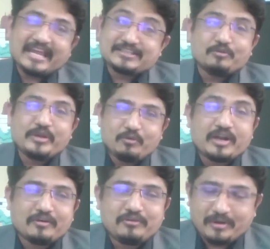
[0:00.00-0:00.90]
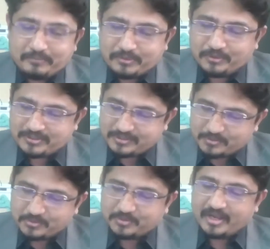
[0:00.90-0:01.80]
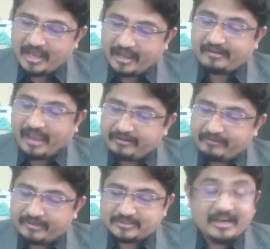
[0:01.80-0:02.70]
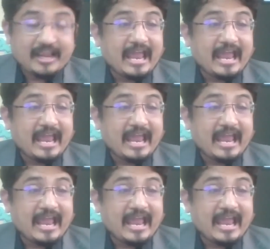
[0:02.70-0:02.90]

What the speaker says: It's a very wonderful approach to carry with.